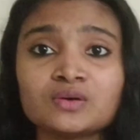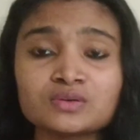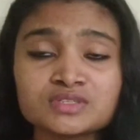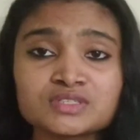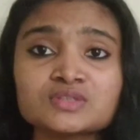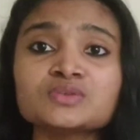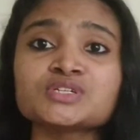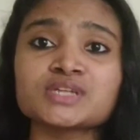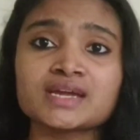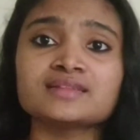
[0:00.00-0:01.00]
also
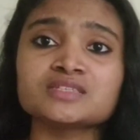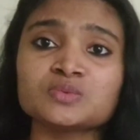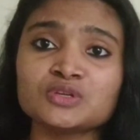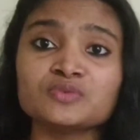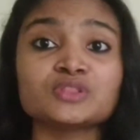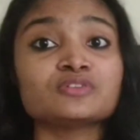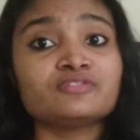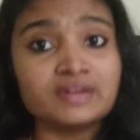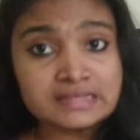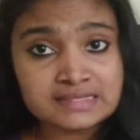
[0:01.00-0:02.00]
share this video with your
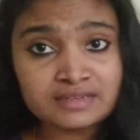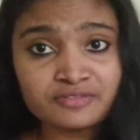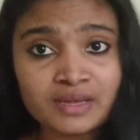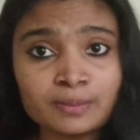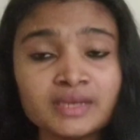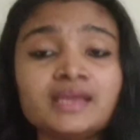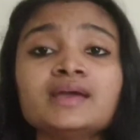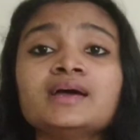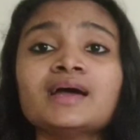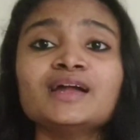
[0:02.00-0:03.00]
friends and family,